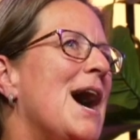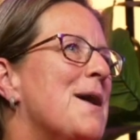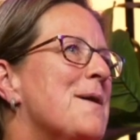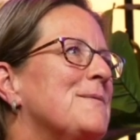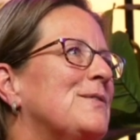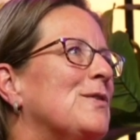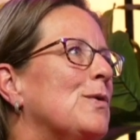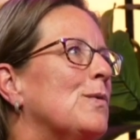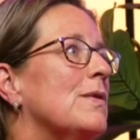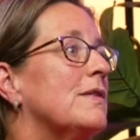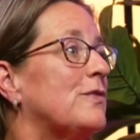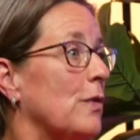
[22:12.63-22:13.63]

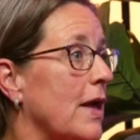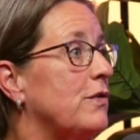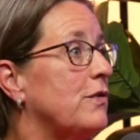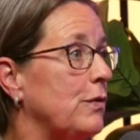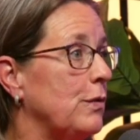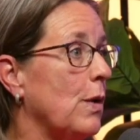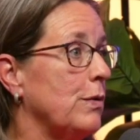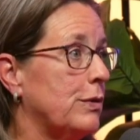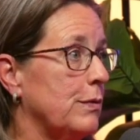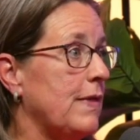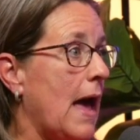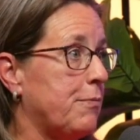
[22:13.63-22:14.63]
So they do go
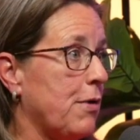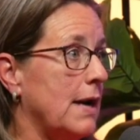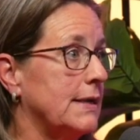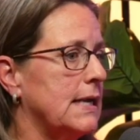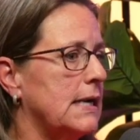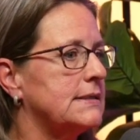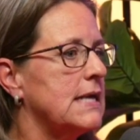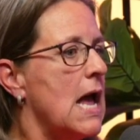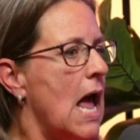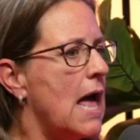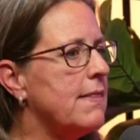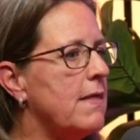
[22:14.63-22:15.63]
through that process,
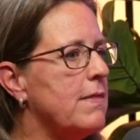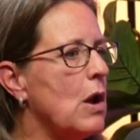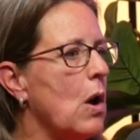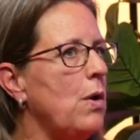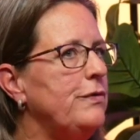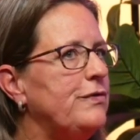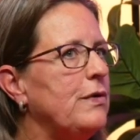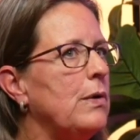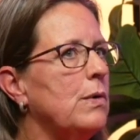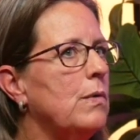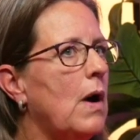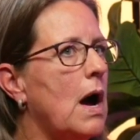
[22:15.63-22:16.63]
and then they
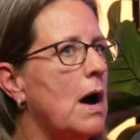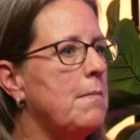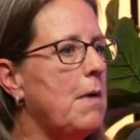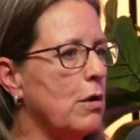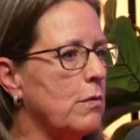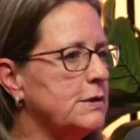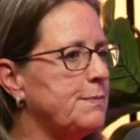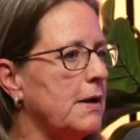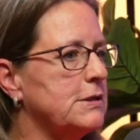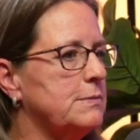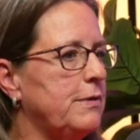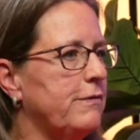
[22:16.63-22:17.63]
also are
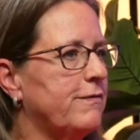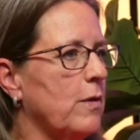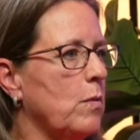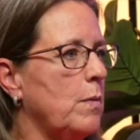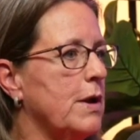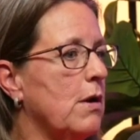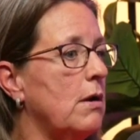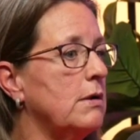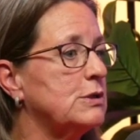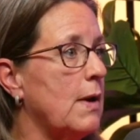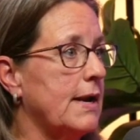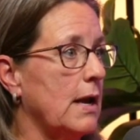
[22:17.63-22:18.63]
responsible for what we call
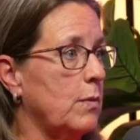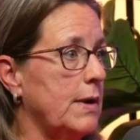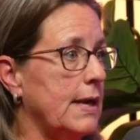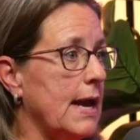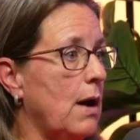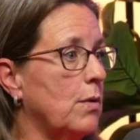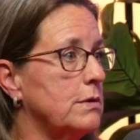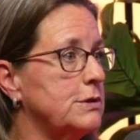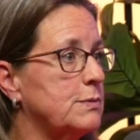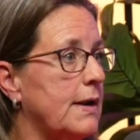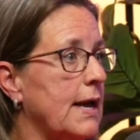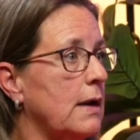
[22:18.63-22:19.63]
sweat equity hours.
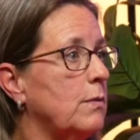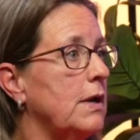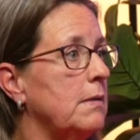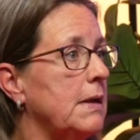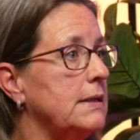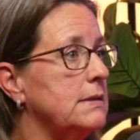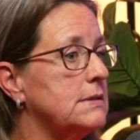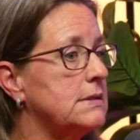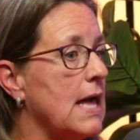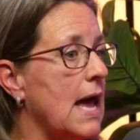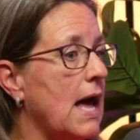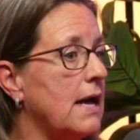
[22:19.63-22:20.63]
Sweat equity means
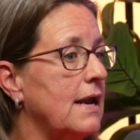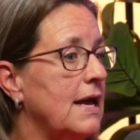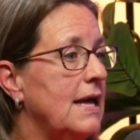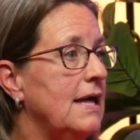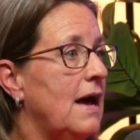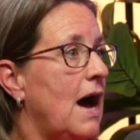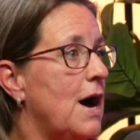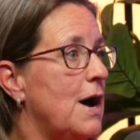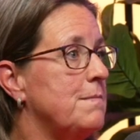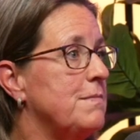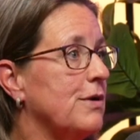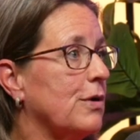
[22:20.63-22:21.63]
that
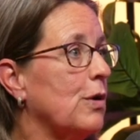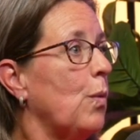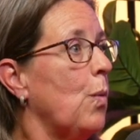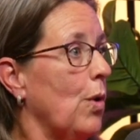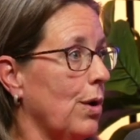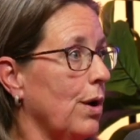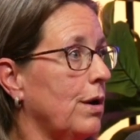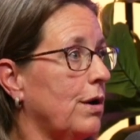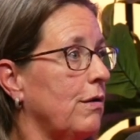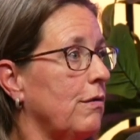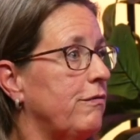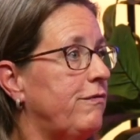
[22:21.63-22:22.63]
they're going to
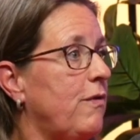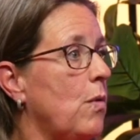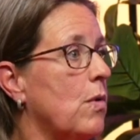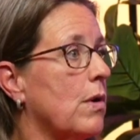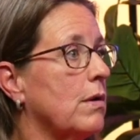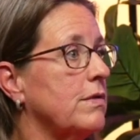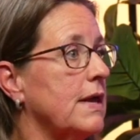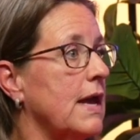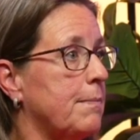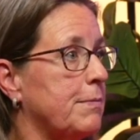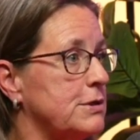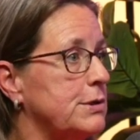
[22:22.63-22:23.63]
work for the
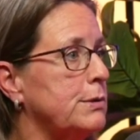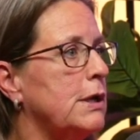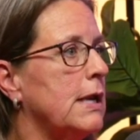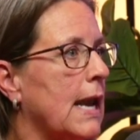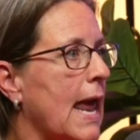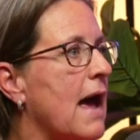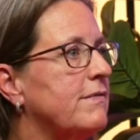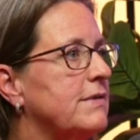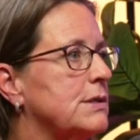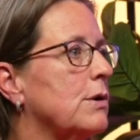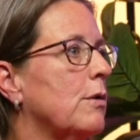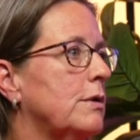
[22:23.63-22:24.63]
opportunity to have a
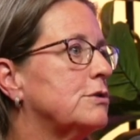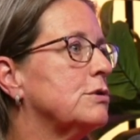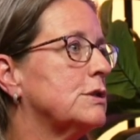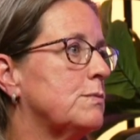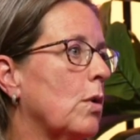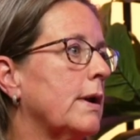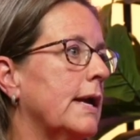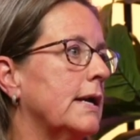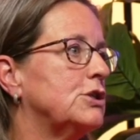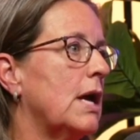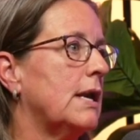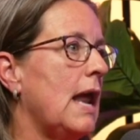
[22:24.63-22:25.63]
zero interest
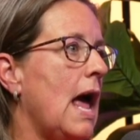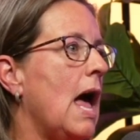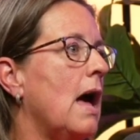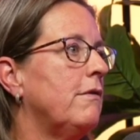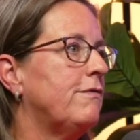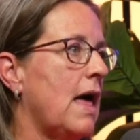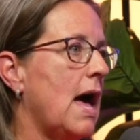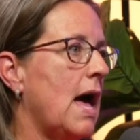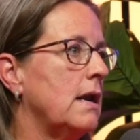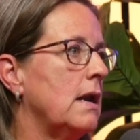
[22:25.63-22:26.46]
mortgage and have that